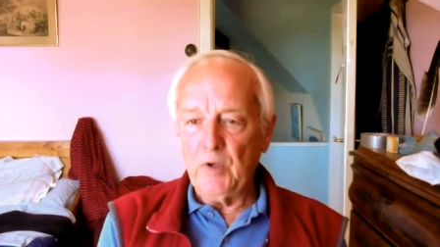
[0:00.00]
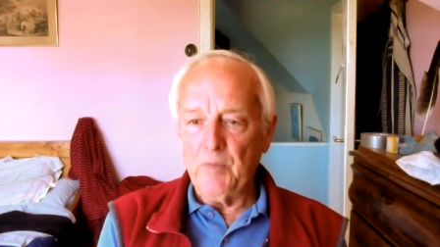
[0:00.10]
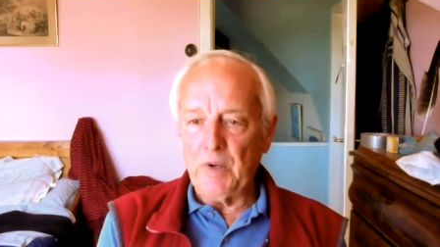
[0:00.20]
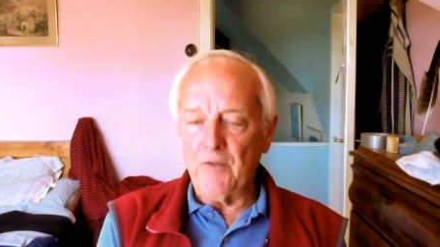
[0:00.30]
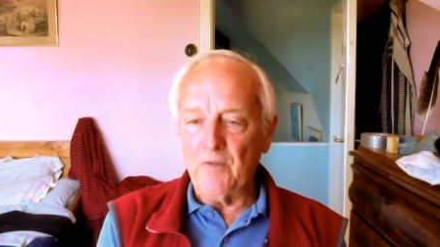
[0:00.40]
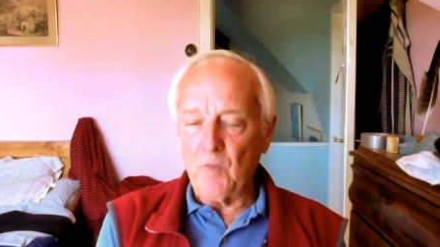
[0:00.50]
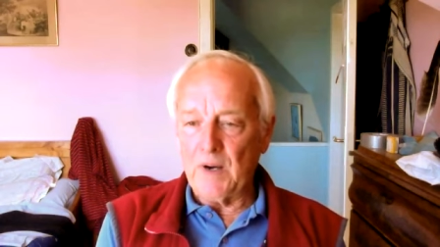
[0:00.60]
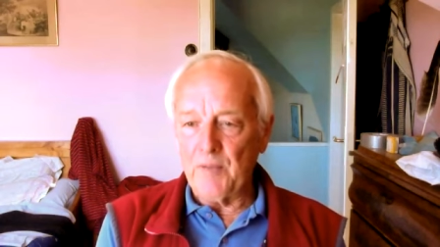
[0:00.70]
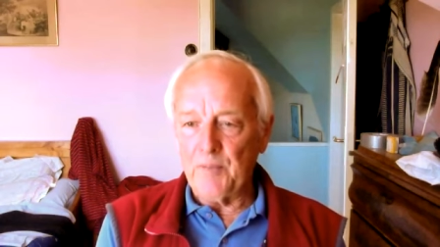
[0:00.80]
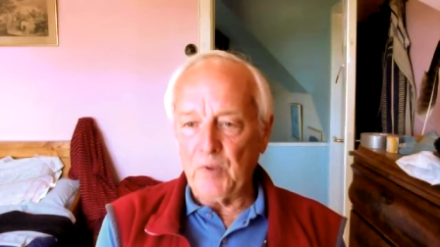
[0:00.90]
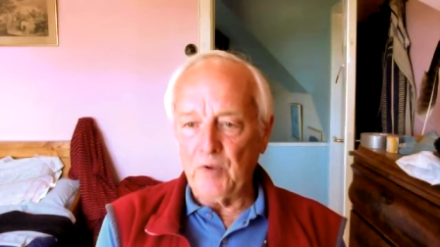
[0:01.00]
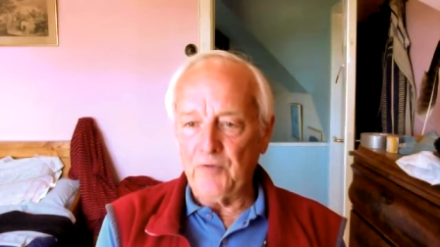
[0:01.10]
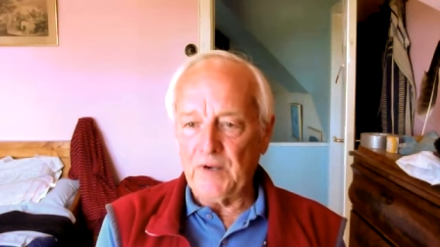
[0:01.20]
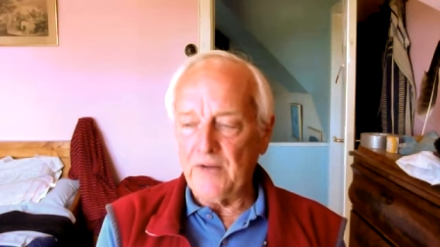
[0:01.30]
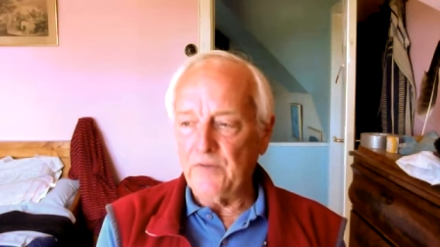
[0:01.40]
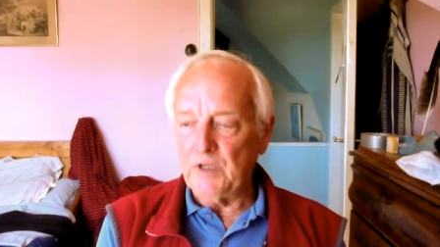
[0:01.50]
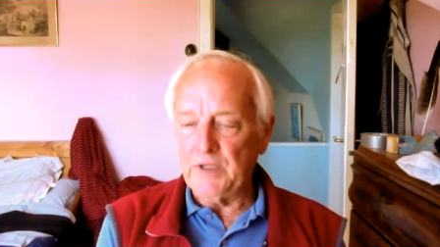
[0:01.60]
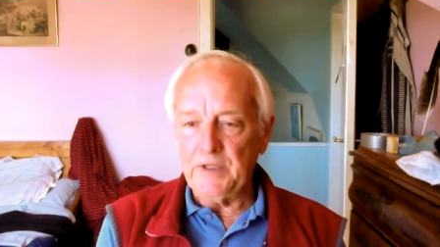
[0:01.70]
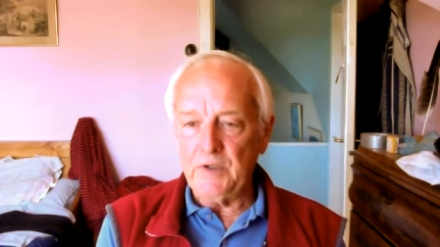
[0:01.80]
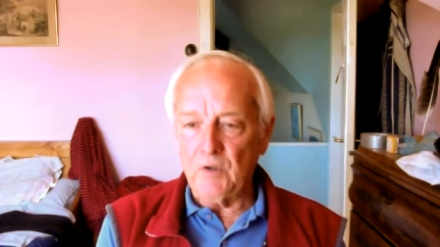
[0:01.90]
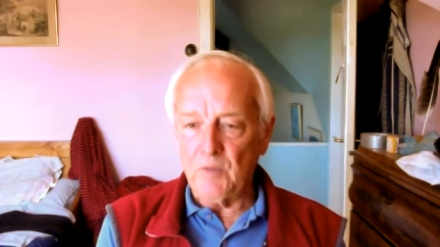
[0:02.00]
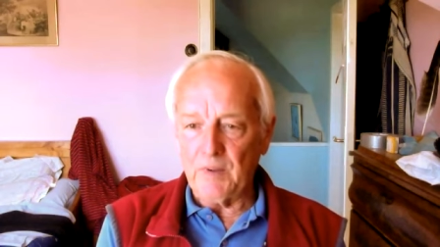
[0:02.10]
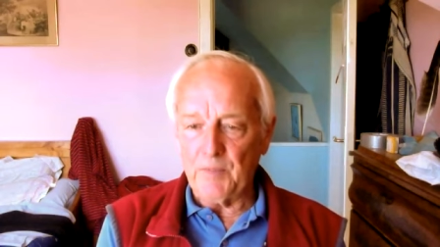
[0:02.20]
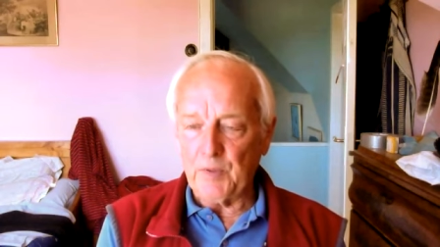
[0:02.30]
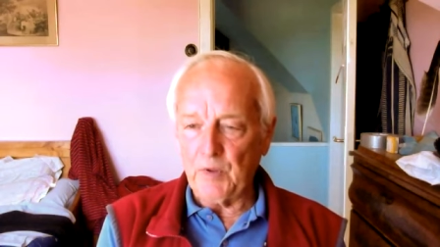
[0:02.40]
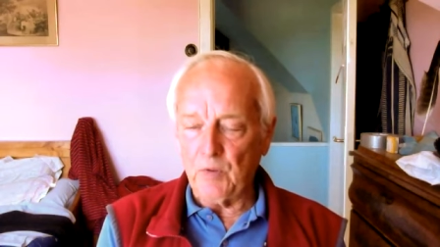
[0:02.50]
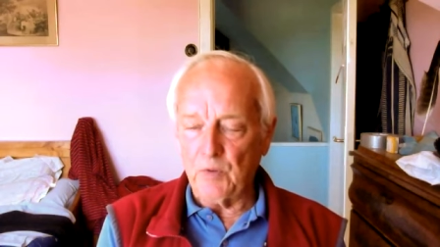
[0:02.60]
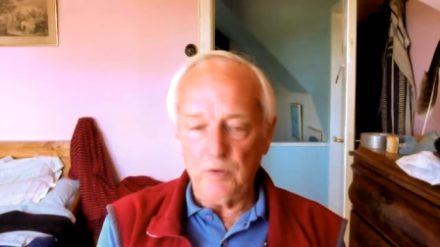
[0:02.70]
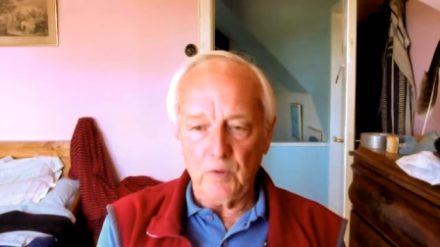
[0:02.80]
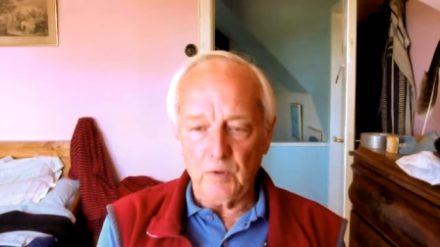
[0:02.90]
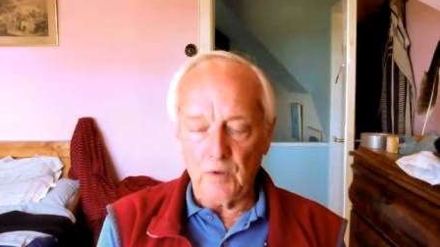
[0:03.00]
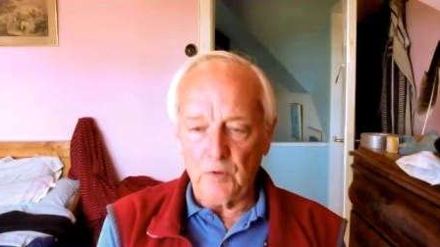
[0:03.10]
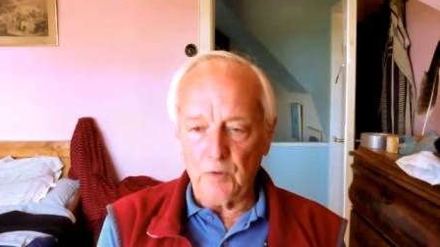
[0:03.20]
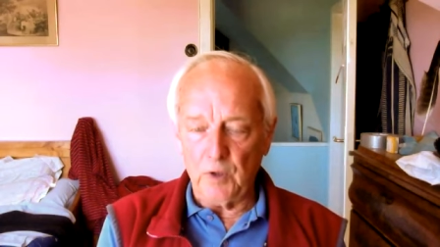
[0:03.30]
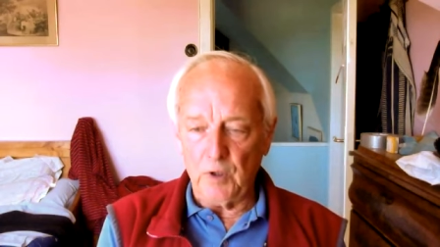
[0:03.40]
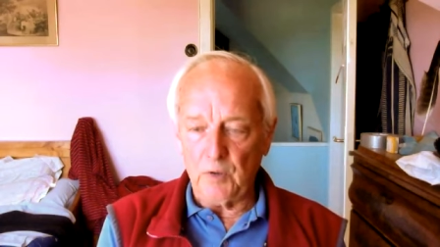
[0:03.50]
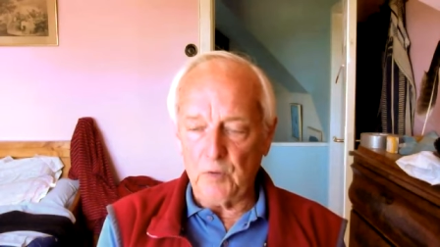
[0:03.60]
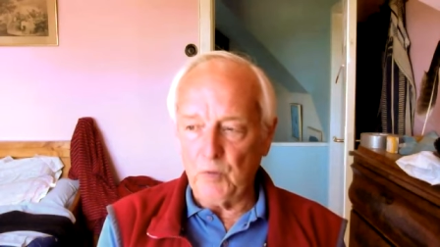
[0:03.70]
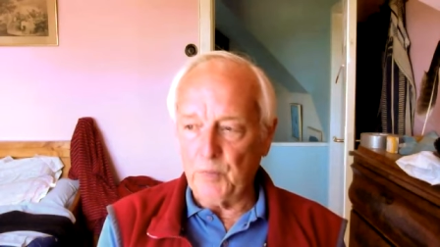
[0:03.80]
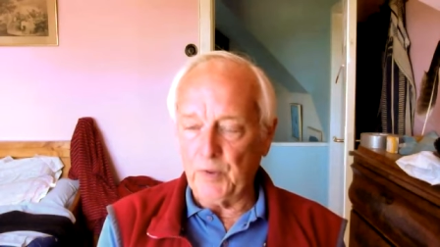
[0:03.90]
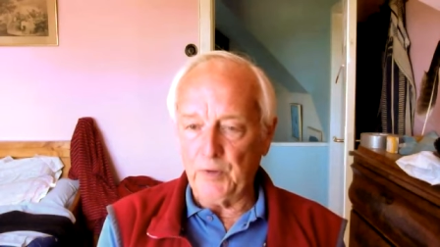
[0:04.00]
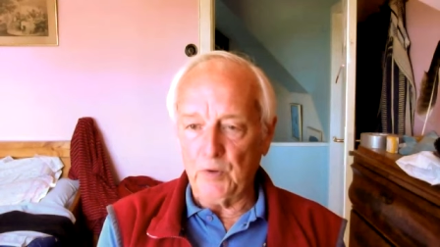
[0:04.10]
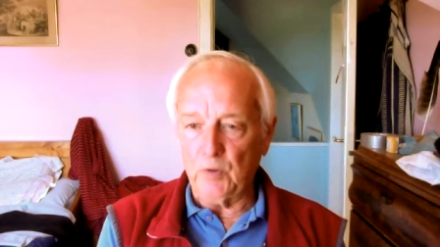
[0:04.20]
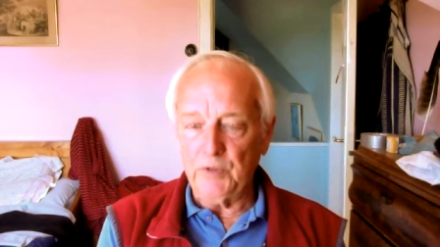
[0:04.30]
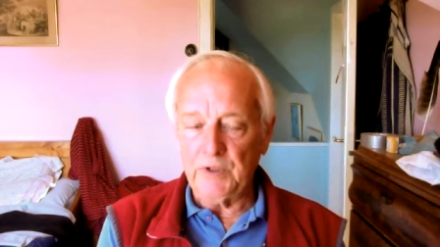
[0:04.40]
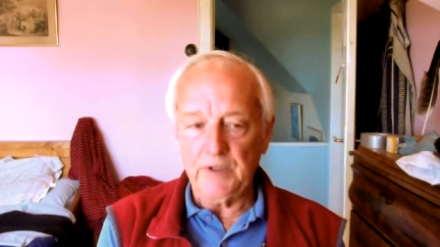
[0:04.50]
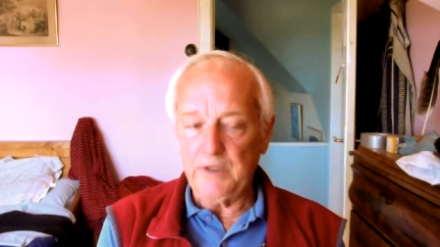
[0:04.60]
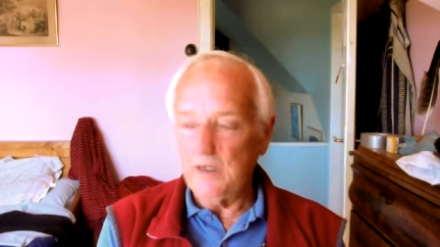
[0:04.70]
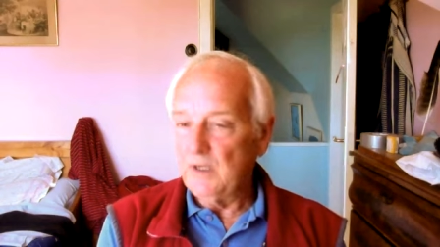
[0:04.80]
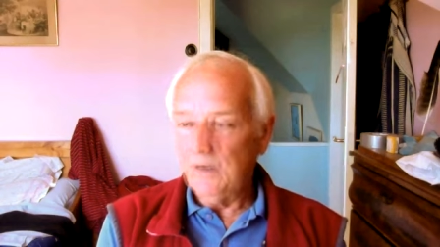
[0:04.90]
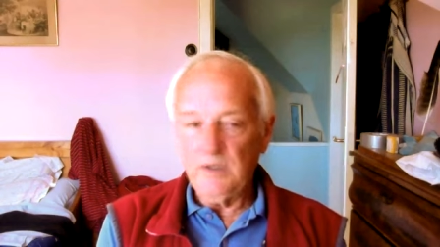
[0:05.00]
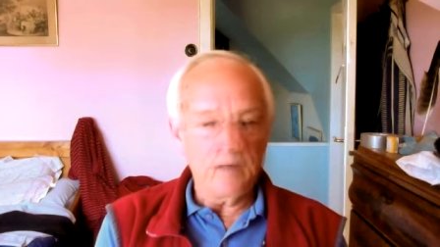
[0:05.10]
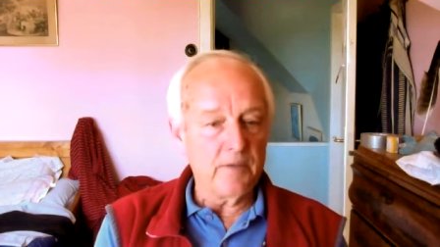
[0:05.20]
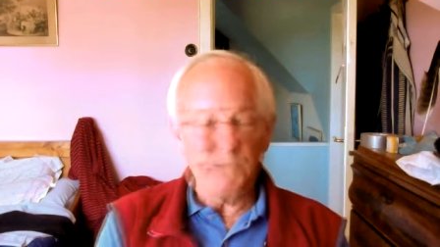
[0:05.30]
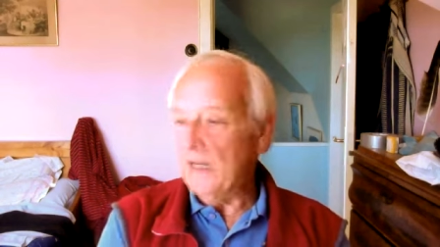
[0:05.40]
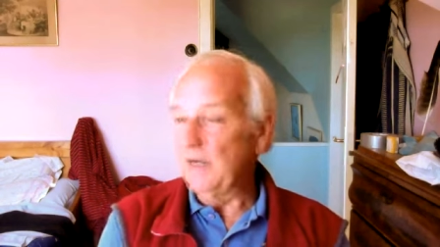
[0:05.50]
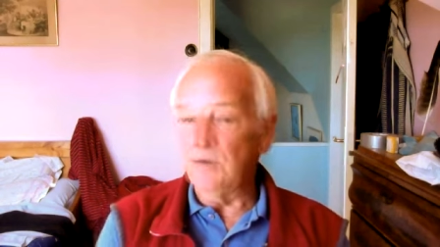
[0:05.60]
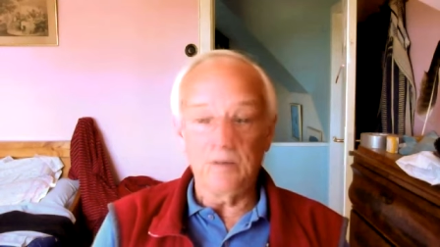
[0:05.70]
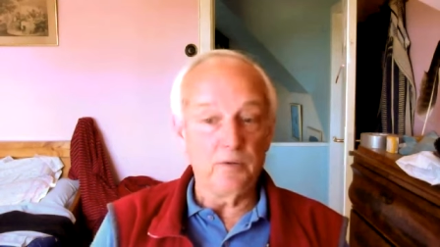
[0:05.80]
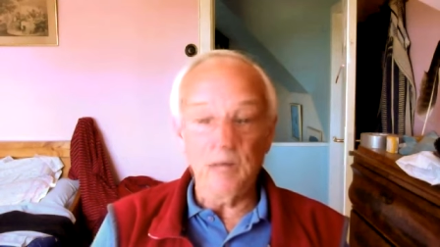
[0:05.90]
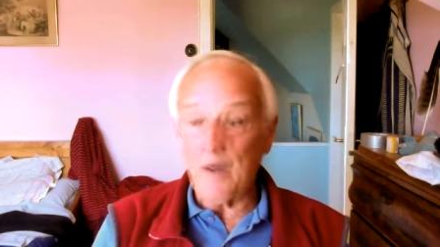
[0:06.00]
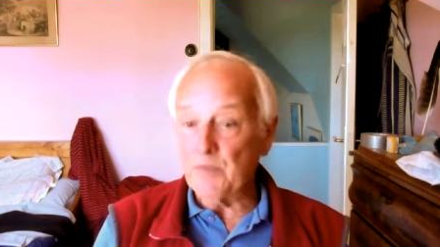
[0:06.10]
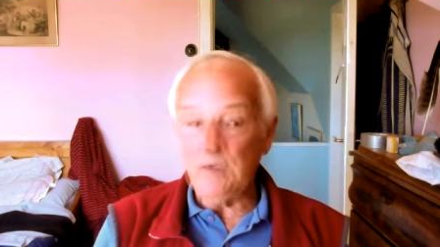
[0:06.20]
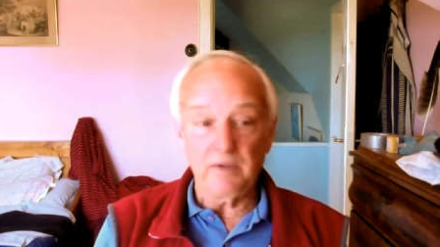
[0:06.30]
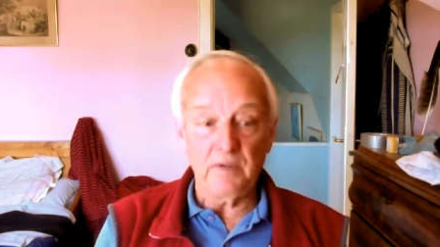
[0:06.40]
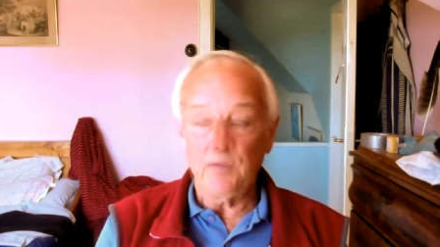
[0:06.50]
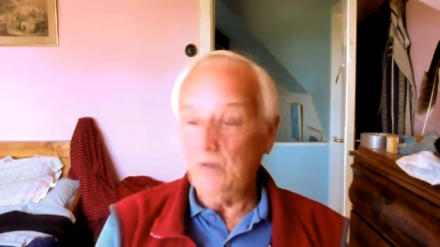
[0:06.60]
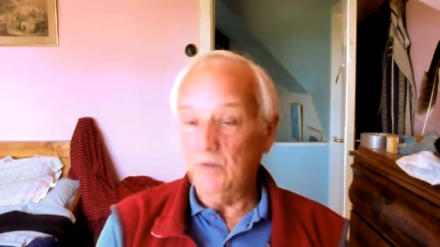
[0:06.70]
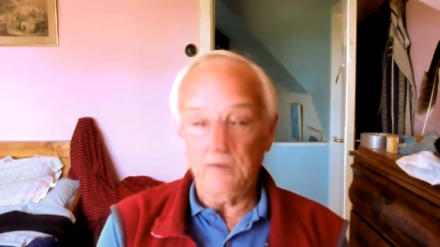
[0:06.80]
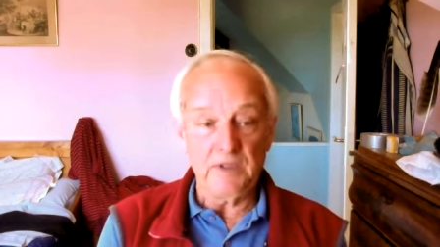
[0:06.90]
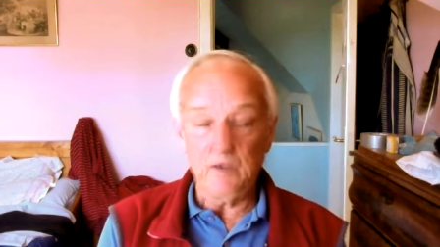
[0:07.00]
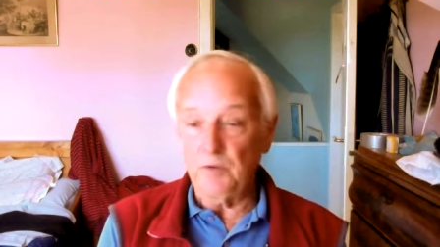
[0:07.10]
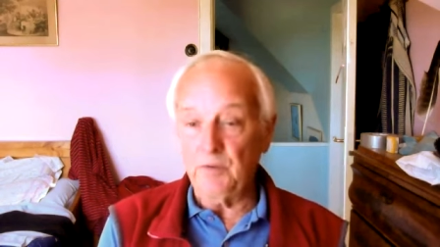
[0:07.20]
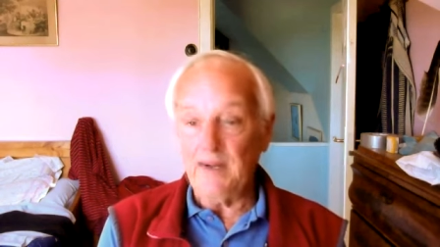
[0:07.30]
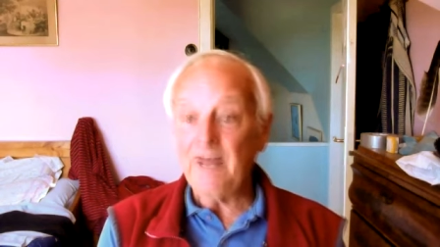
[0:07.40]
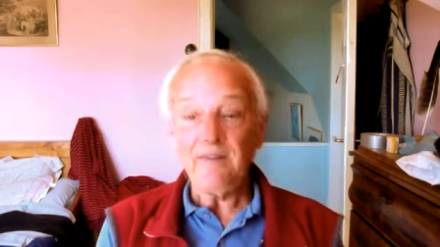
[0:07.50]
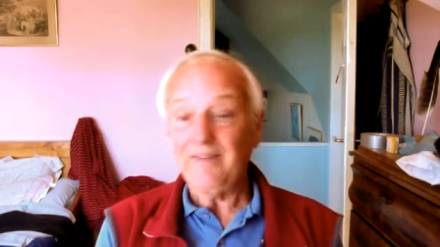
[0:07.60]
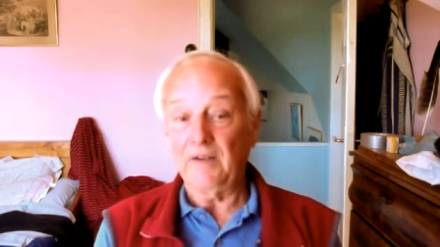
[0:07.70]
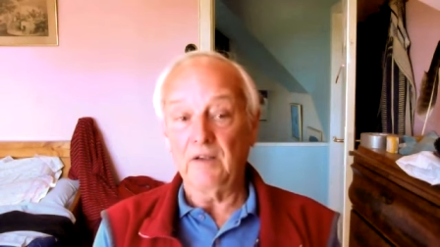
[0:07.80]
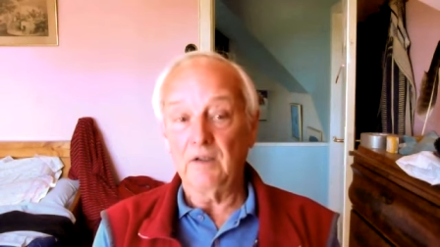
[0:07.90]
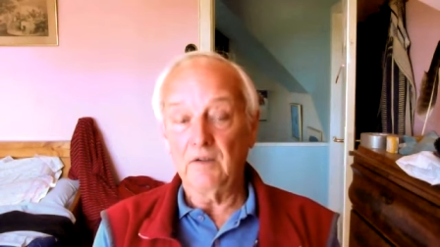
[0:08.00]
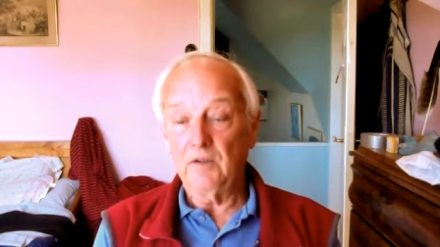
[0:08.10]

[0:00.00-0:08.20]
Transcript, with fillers: above 1.5 degree or 1. Point, or 2.0 degree, then we cannot do absolutely. We don't need to do anything.